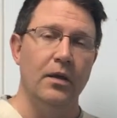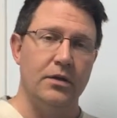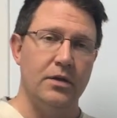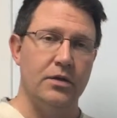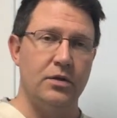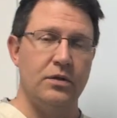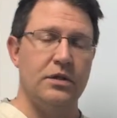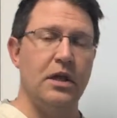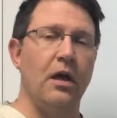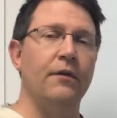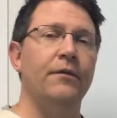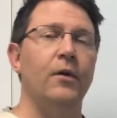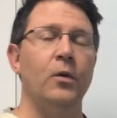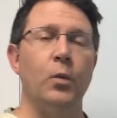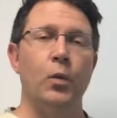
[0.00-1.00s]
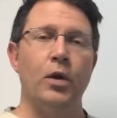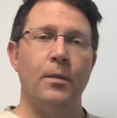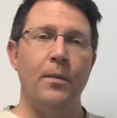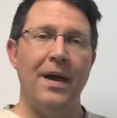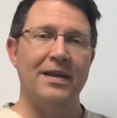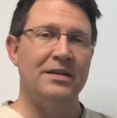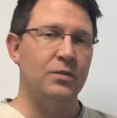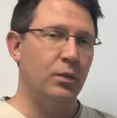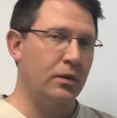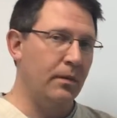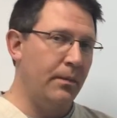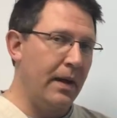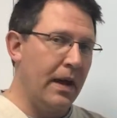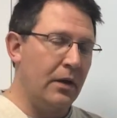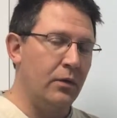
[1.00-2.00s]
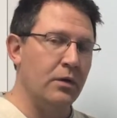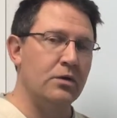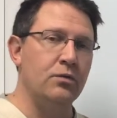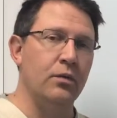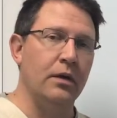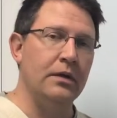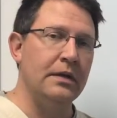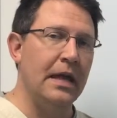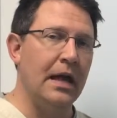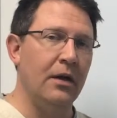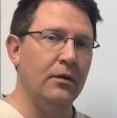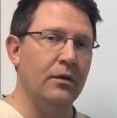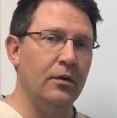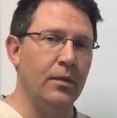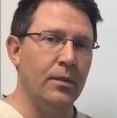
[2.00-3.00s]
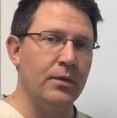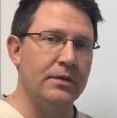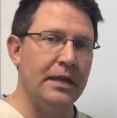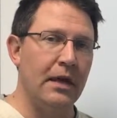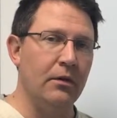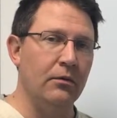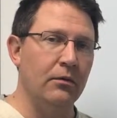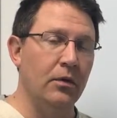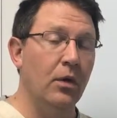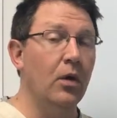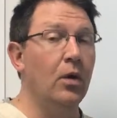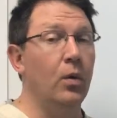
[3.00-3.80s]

Does your cell phone work best when the battery's run down and almost out,